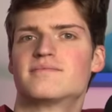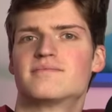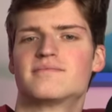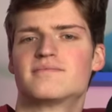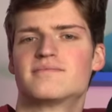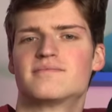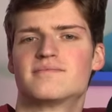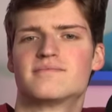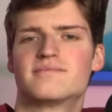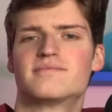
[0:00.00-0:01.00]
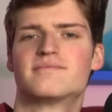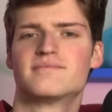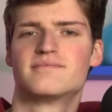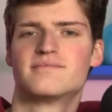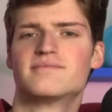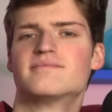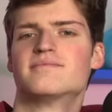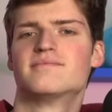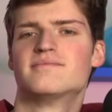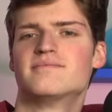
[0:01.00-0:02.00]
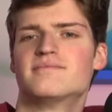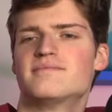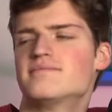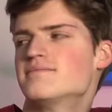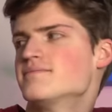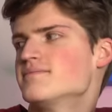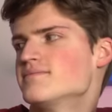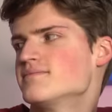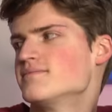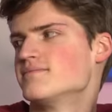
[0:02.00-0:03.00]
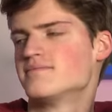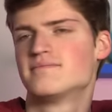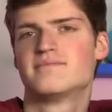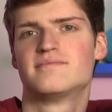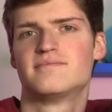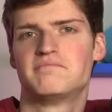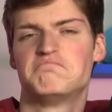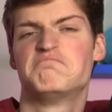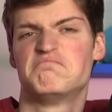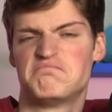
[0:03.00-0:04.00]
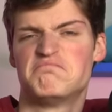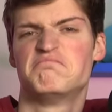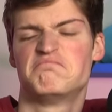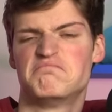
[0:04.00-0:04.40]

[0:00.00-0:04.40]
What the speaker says: The person shown says nothing.